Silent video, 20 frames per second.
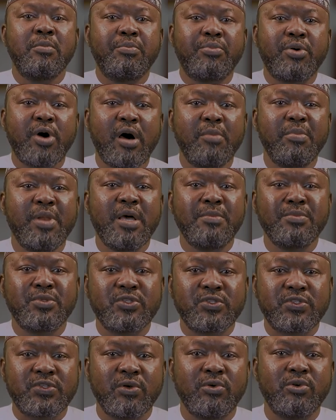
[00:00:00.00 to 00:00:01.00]
problem
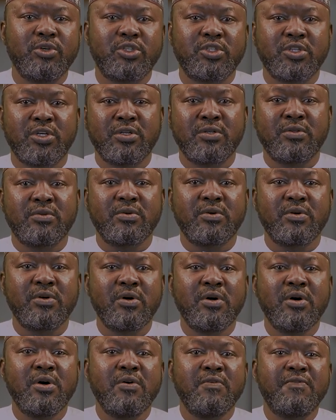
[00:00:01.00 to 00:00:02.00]
to solution,
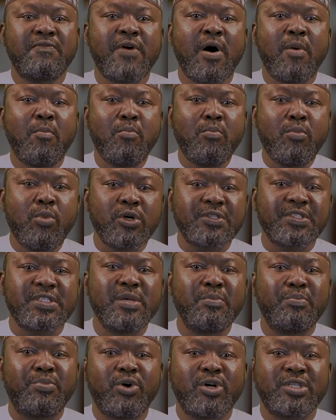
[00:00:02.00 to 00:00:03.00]
from most
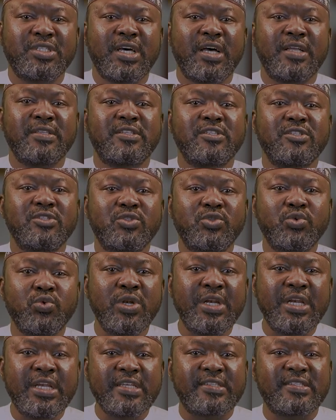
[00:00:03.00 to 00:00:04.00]
important to
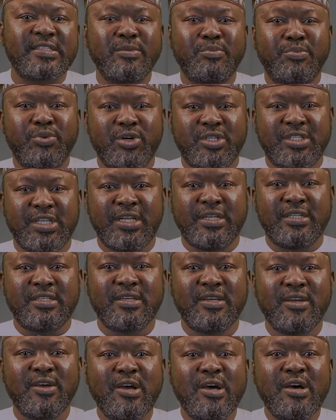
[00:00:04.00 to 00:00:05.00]
least important,
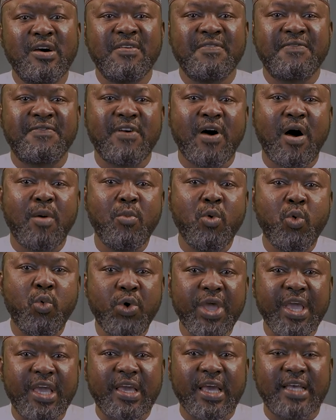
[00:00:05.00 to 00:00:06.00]
from
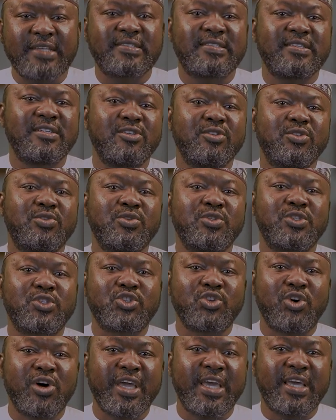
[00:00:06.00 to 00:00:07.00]
weakest to
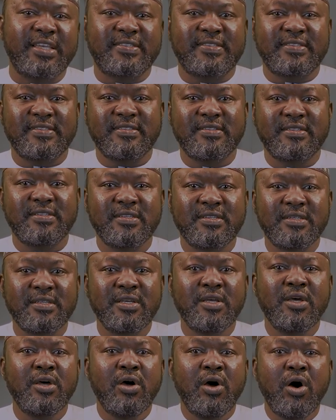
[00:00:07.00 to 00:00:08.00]
strongest.
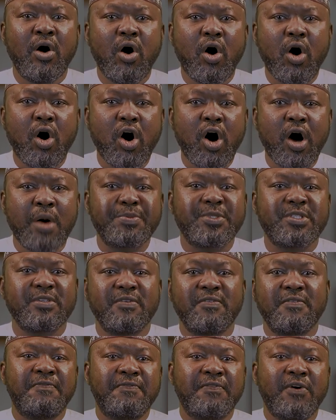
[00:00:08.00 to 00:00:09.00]
Opt
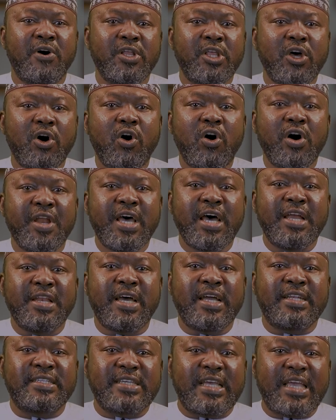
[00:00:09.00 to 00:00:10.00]
for the order
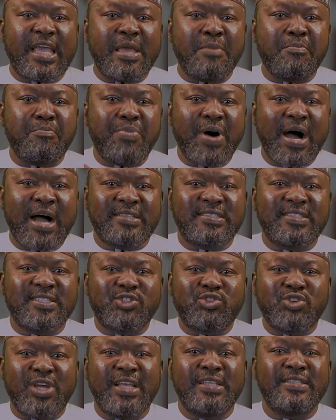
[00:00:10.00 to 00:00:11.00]
that imparts
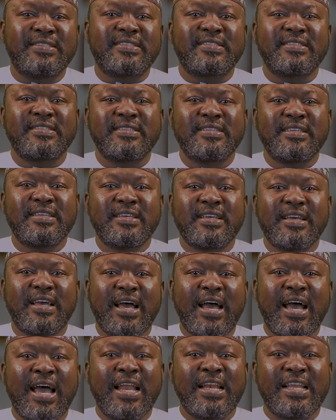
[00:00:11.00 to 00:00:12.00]
strength
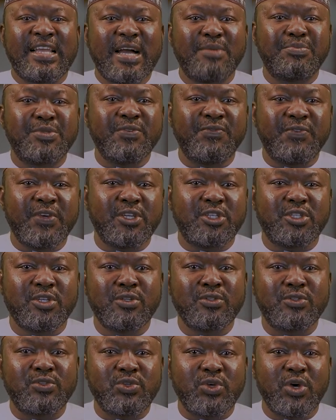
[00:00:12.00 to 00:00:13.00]
and
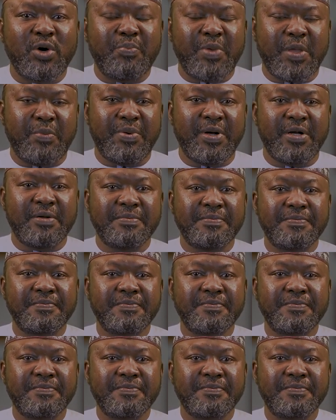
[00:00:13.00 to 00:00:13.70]
captivation to your paper.